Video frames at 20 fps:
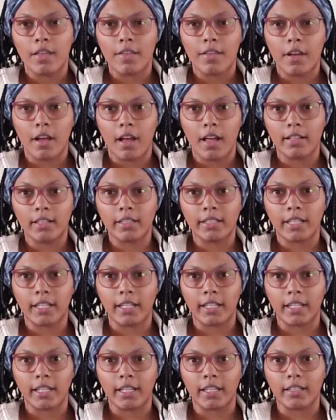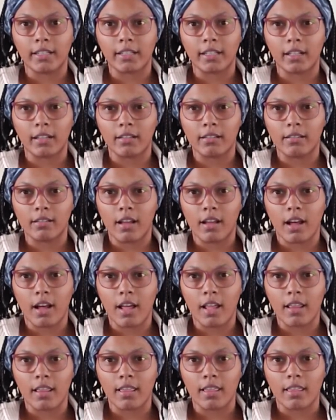the hunting is a
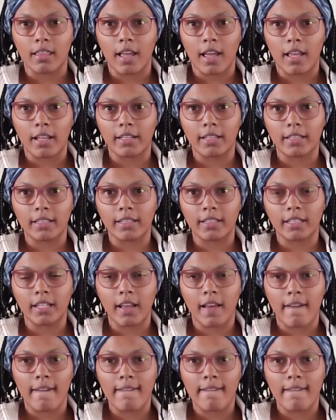lot less